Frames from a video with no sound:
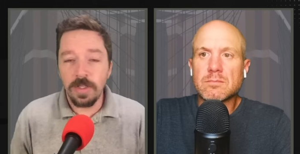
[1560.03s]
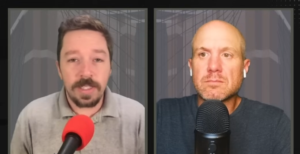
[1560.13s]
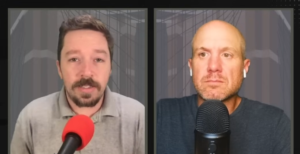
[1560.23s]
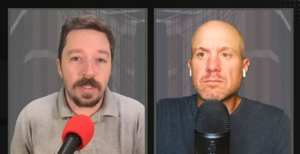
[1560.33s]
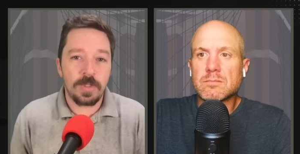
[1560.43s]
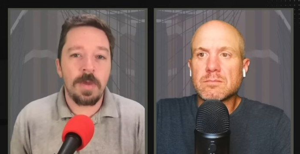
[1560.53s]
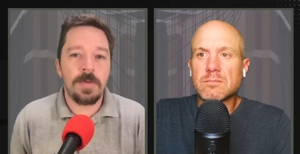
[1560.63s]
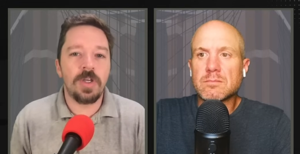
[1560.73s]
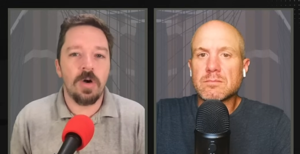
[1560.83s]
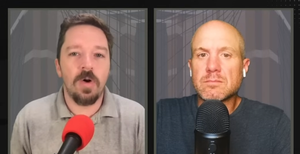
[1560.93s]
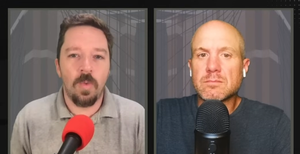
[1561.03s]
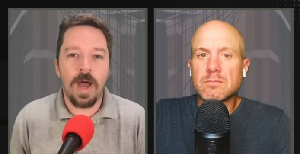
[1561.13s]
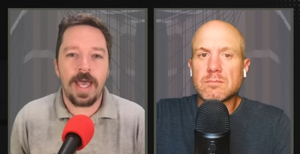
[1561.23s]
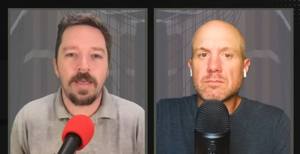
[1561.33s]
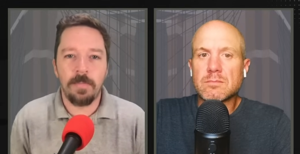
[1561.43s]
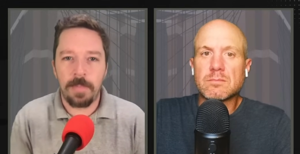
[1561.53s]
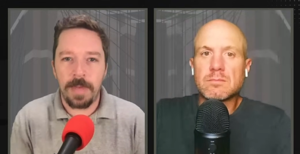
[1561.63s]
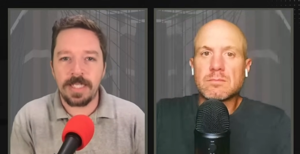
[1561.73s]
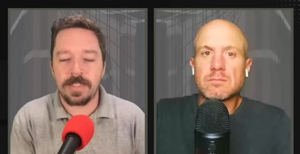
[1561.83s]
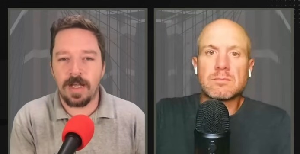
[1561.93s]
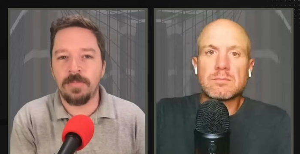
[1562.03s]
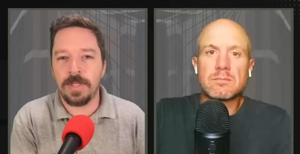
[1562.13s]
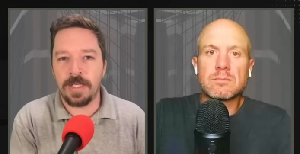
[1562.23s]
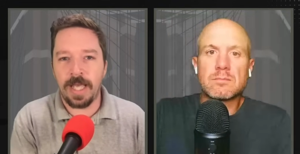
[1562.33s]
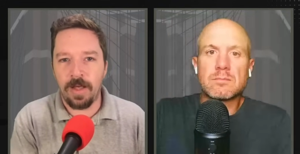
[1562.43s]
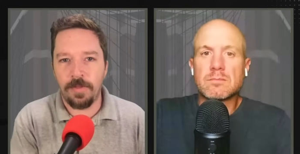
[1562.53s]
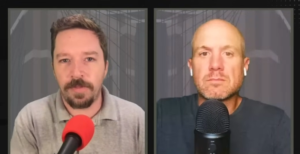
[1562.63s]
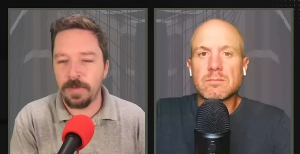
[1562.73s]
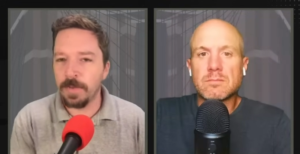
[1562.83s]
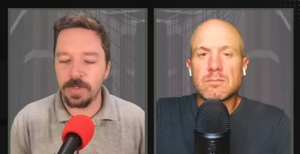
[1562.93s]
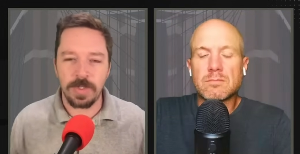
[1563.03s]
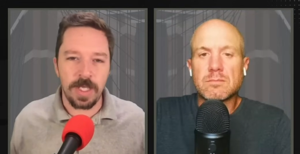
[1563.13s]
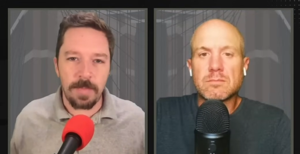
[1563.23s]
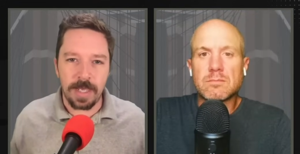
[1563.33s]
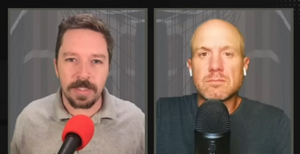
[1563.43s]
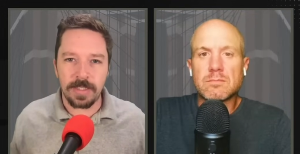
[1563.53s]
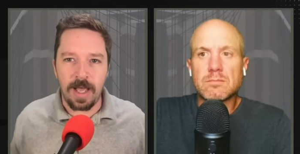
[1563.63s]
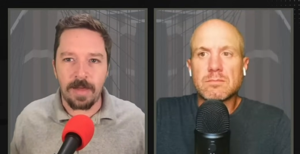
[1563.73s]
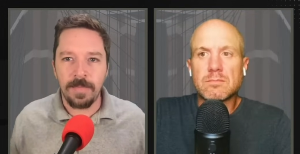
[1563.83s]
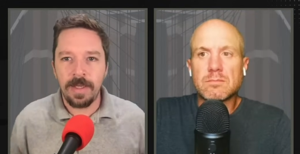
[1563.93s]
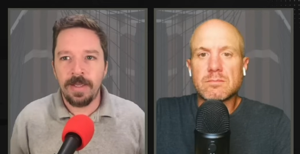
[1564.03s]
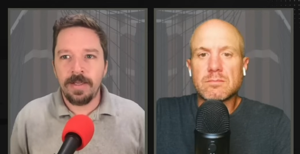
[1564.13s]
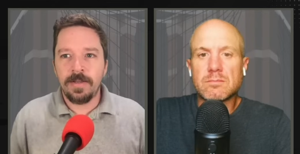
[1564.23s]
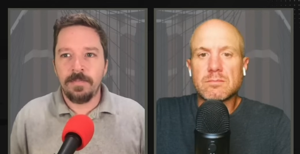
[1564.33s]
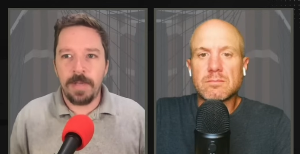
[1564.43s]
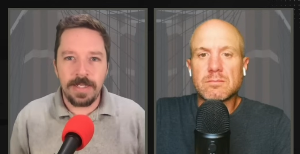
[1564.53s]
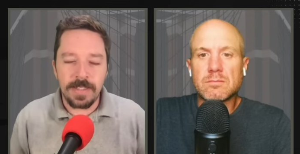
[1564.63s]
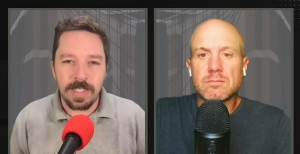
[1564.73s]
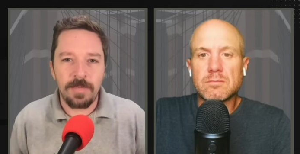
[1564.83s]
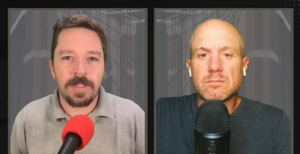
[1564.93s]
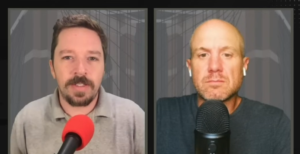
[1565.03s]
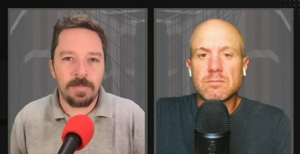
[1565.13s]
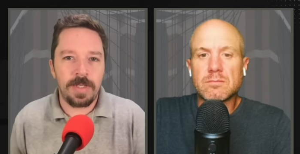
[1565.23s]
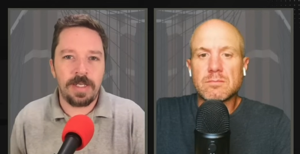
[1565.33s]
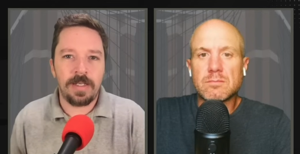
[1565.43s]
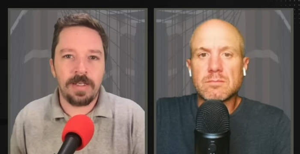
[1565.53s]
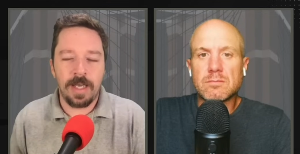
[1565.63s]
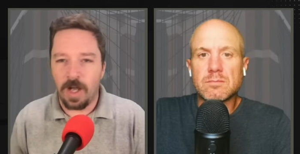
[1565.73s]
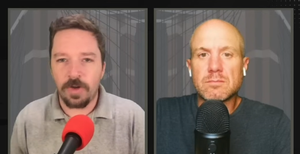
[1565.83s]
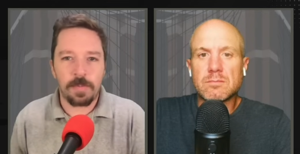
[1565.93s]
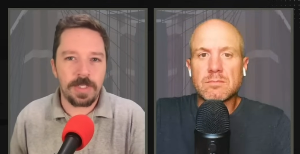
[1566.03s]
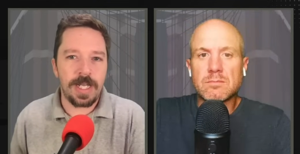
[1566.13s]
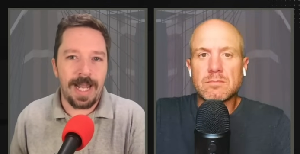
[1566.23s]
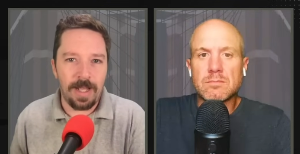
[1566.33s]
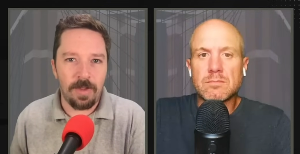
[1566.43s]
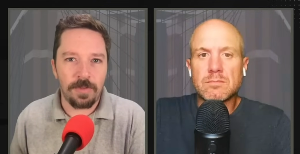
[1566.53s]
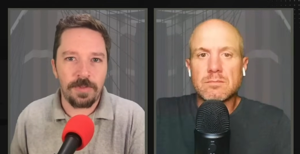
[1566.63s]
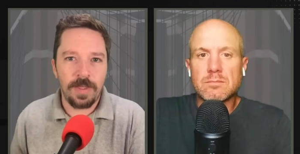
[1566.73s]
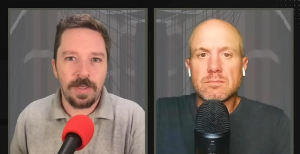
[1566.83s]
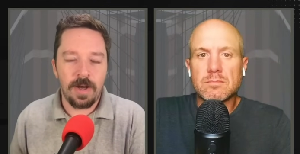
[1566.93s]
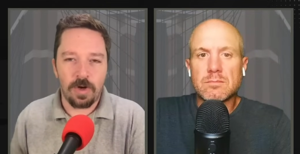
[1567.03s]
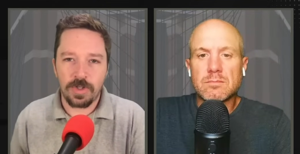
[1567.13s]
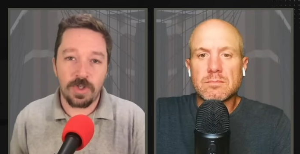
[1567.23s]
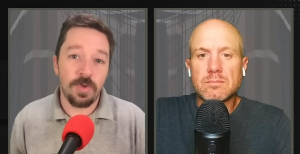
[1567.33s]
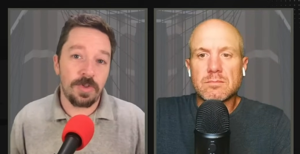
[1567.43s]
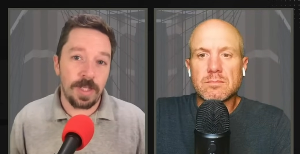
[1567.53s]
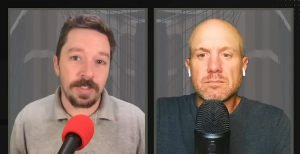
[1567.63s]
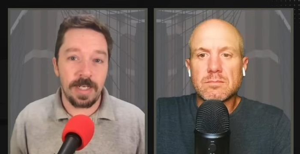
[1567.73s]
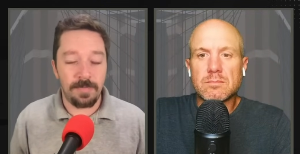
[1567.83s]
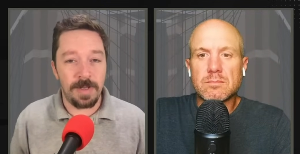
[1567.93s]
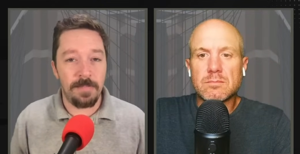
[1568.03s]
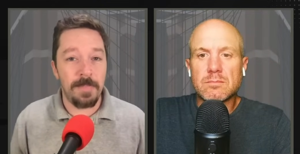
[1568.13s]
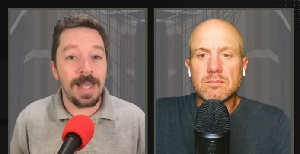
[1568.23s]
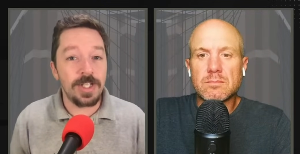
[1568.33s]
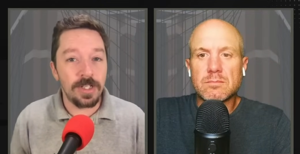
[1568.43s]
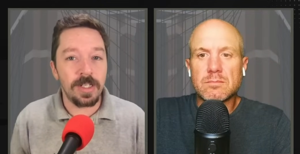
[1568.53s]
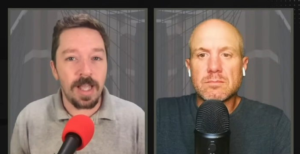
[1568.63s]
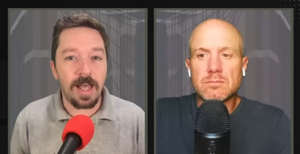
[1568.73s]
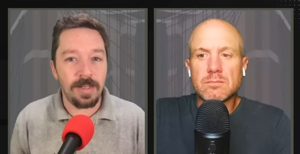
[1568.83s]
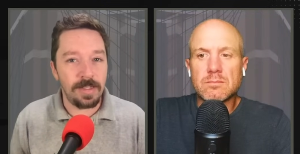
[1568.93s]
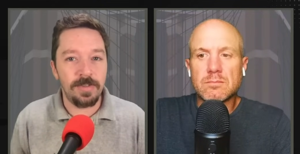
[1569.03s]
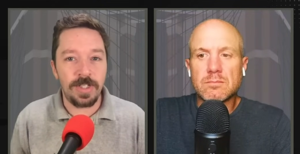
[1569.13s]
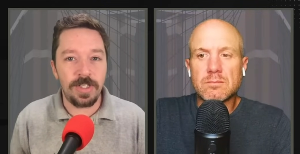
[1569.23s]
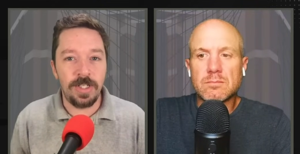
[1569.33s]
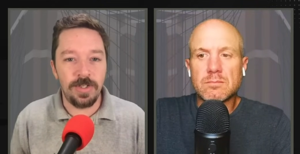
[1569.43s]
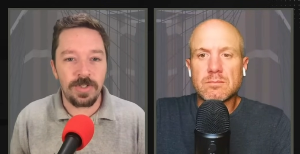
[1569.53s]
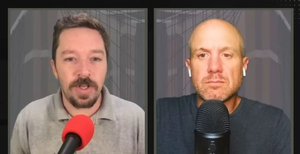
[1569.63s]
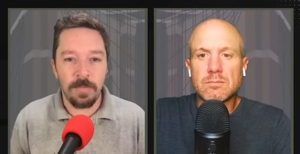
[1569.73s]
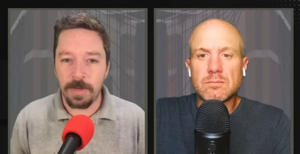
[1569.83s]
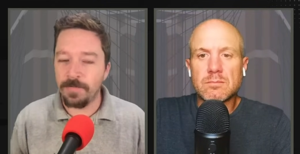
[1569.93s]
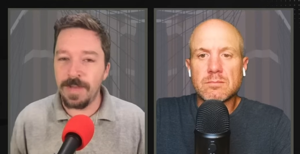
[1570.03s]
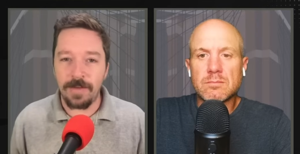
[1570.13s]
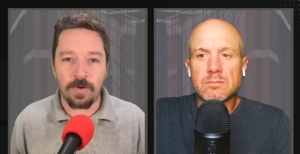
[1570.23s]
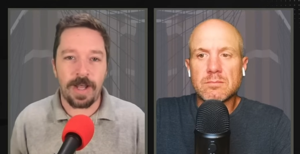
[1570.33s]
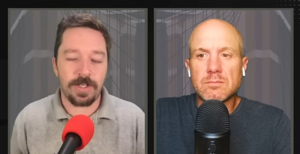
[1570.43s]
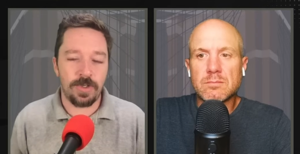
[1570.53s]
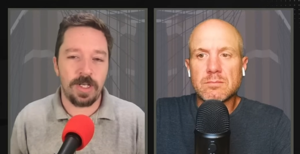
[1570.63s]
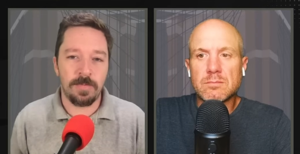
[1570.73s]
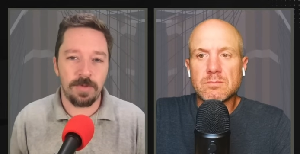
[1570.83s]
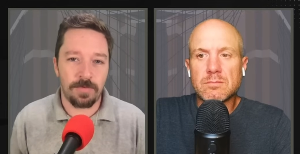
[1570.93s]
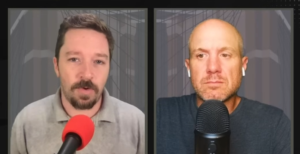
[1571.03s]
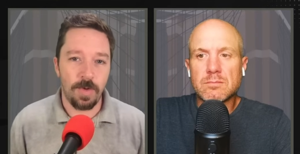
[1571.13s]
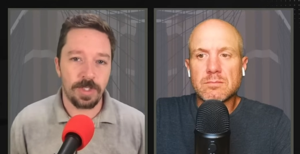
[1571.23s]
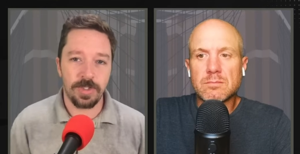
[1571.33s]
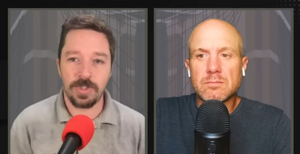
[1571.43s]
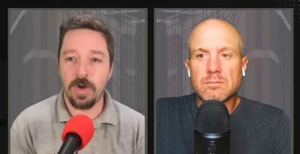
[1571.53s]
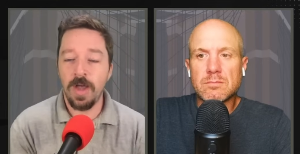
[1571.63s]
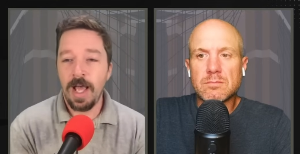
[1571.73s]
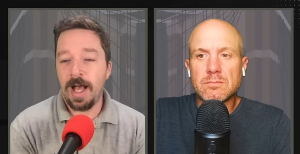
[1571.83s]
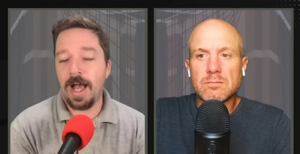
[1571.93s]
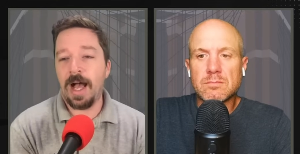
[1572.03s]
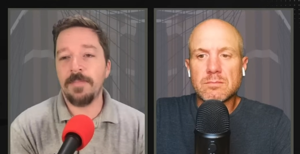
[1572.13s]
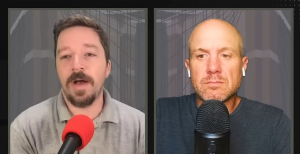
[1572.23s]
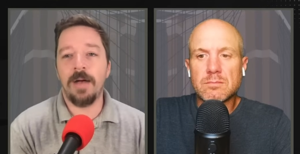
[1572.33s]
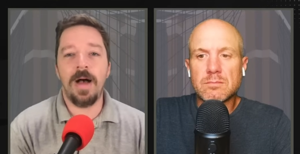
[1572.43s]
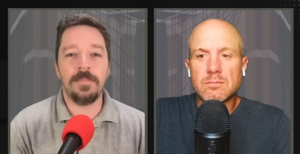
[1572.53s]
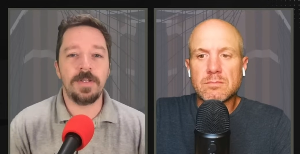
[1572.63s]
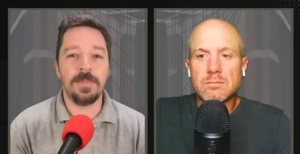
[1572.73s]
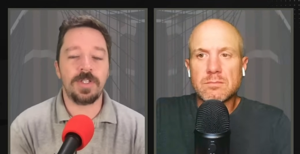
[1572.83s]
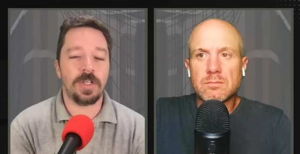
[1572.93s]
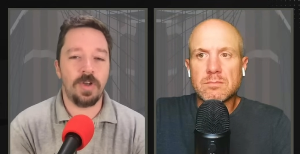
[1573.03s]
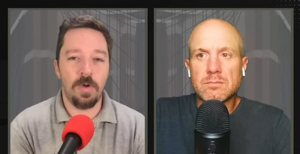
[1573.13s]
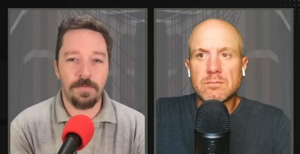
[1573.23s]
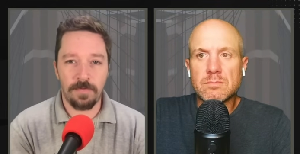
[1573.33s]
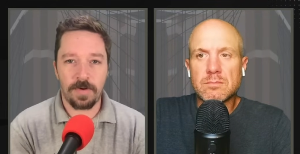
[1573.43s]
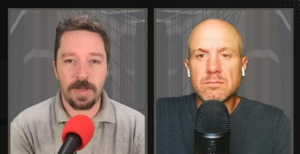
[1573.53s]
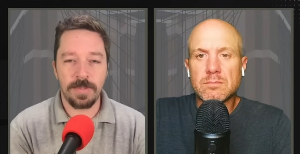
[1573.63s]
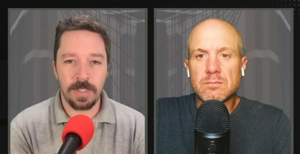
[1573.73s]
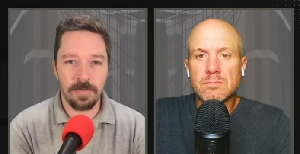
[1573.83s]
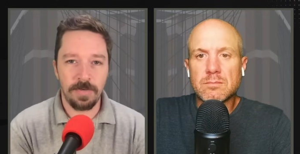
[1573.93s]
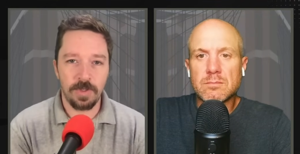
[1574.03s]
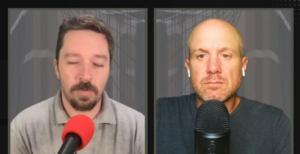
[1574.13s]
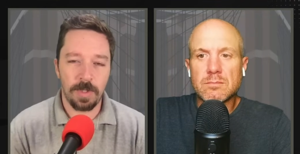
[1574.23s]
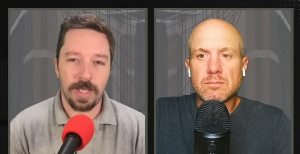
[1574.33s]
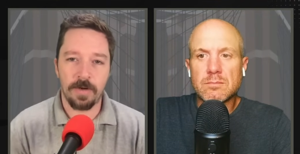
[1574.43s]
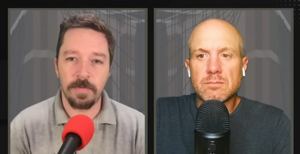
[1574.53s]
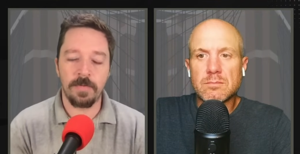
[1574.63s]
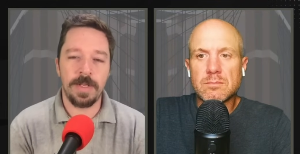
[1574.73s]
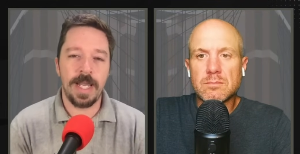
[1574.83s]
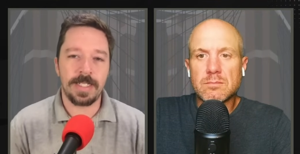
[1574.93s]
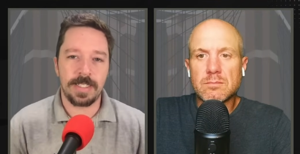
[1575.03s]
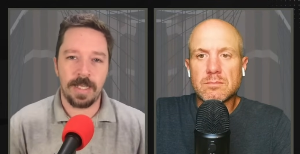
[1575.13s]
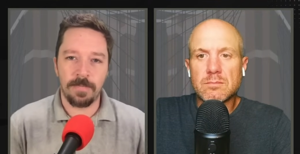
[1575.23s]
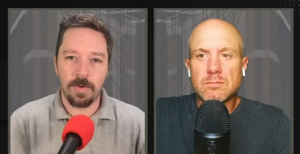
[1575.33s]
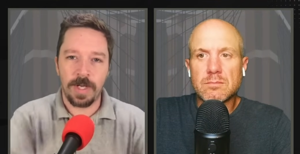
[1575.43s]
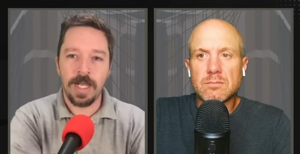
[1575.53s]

Speaker 1: these things maybe go away based on being healthy. But as we said back at the top, Ben Simmons and being in 100% health are two things that have been mentioned a lot in recent years, but have never actually come to fruition. So I, am optimistic and hopeful for him as an individual player. But from a net standpoint,